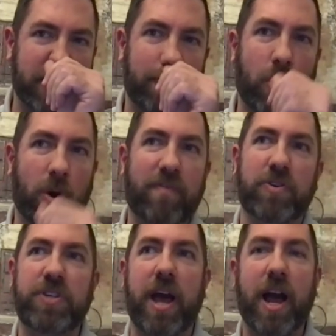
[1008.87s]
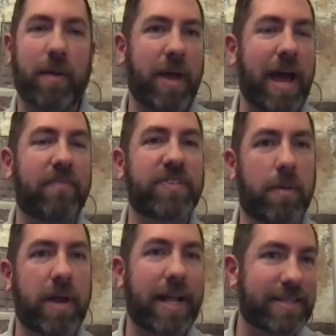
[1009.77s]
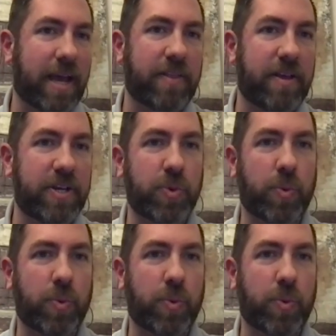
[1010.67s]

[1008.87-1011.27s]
it's important for Siakam to have some nights like this